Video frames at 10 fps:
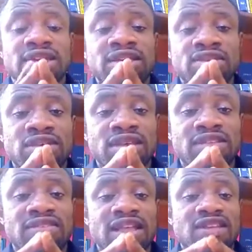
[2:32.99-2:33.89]
It
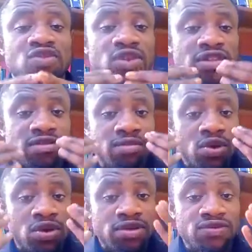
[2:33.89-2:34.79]
starts with a blurry
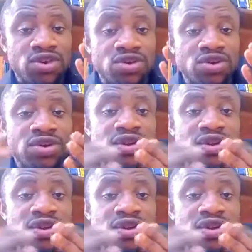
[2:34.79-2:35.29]
vision